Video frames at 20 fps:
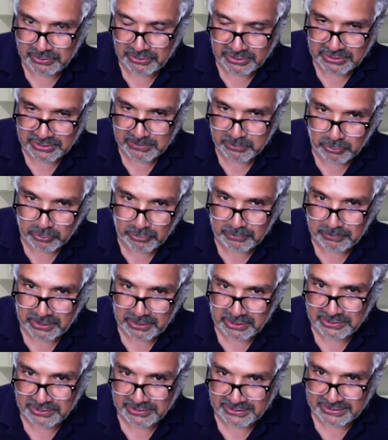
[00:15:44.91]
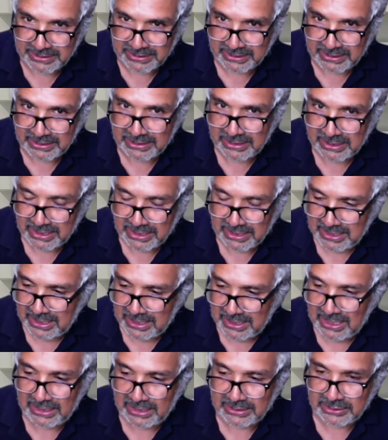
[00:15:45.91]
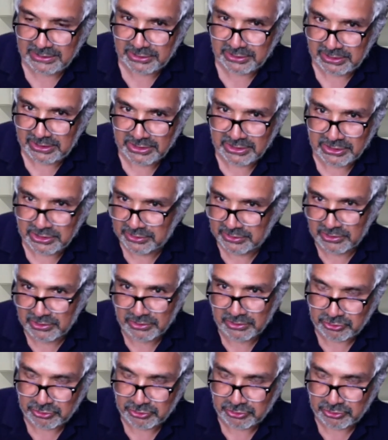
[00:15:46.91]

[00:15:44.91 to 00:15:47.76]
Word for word: small plants in, and you can just go yeah.